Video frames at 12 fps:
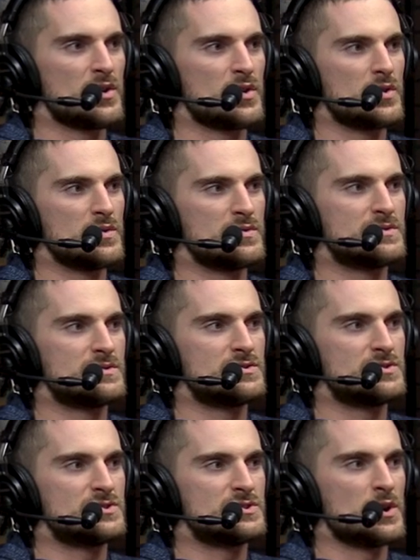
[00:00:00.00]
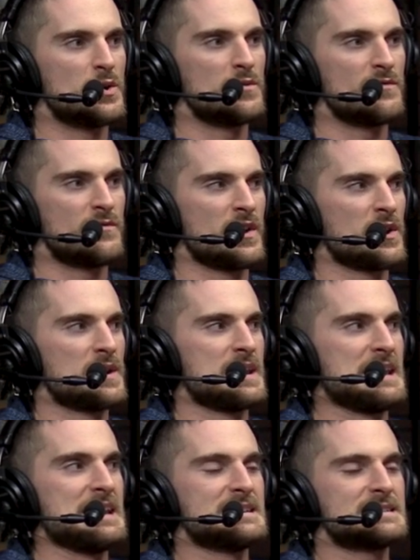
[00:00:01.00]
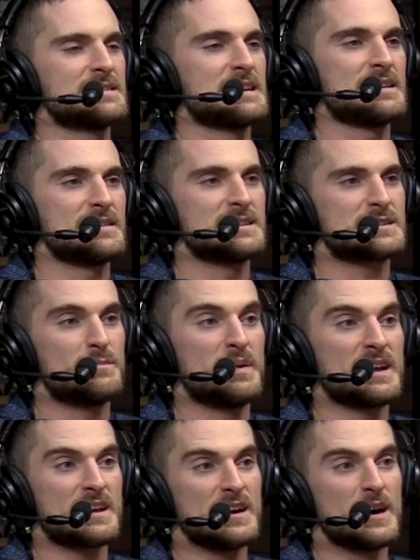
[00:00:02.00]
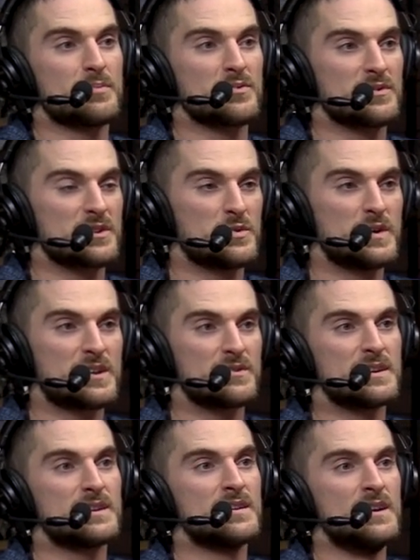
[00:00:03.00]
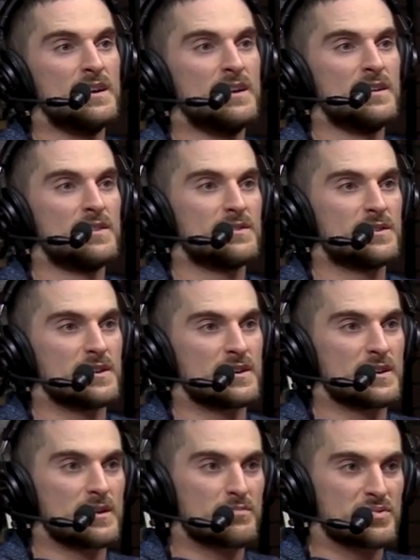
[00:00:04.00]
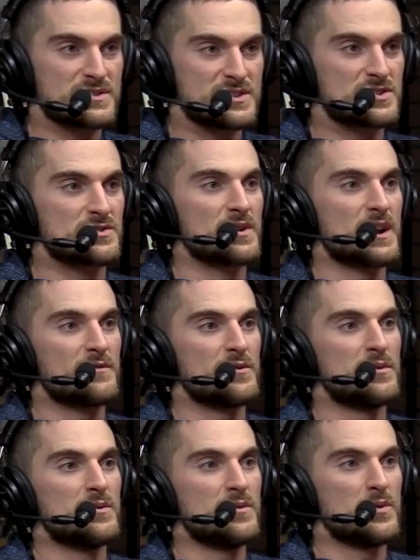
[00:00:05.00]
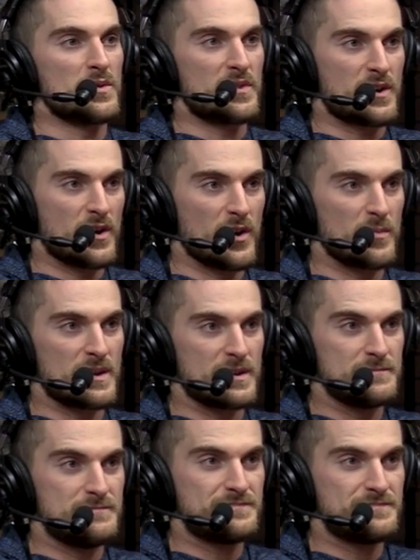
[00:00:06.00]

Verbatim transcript: who don't very easily at least pick up really quickly the precision rifle or the carbine.